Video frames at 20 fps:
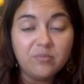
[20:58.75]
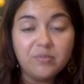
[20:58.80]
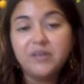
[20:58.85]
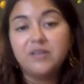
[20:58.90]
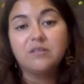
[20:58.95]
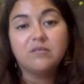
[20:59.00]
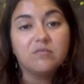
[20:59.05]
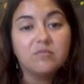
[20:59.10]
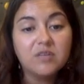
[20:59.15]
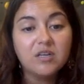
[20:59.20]

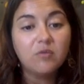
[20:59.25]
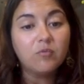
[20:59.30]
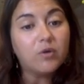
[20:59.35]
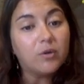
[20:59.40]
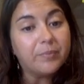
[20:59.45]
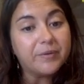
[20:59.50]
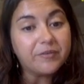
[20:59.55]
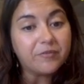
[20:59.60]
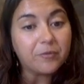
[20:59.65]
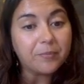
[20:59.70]
but it
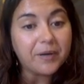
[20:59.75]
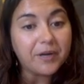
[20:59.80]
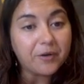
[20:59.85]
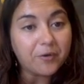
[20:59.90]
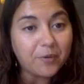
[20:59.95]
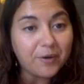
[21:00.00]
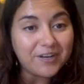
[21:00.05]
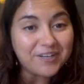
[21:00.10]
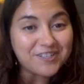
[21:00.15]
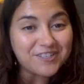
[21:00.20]
will be for my
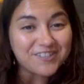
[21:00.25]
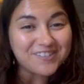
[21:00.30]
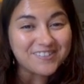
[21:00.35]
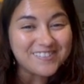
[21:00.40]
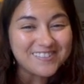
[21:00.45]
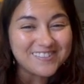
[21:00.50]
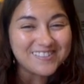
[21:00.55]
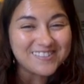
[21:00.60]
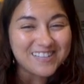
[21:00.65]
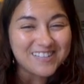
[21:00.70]
equation
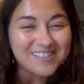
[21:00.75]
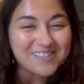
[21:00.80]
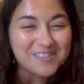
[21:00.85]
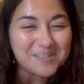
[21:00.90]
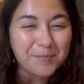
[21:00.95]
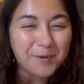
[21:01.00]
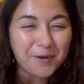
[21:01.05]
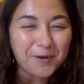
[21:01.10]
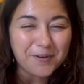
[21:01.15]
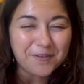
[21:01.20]
since that's the
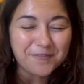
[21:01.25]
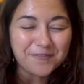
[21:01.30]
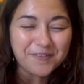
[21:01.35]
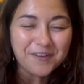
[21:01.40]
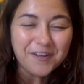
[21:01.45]
part of